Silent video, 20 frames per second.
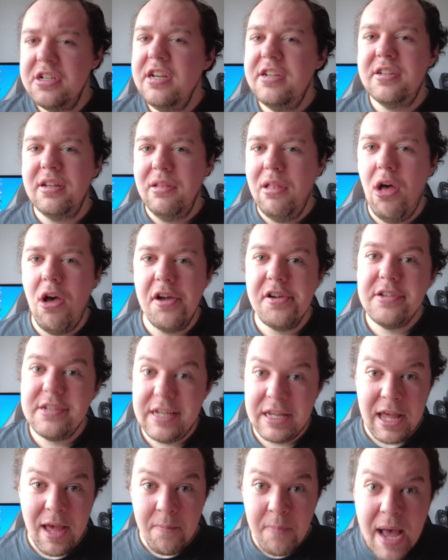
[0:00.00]
need to learn
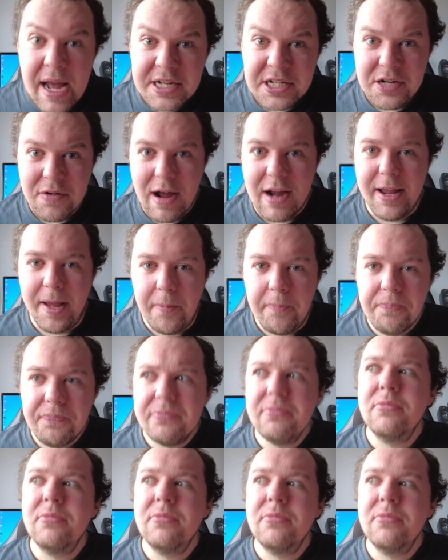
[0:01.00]
to get better at it.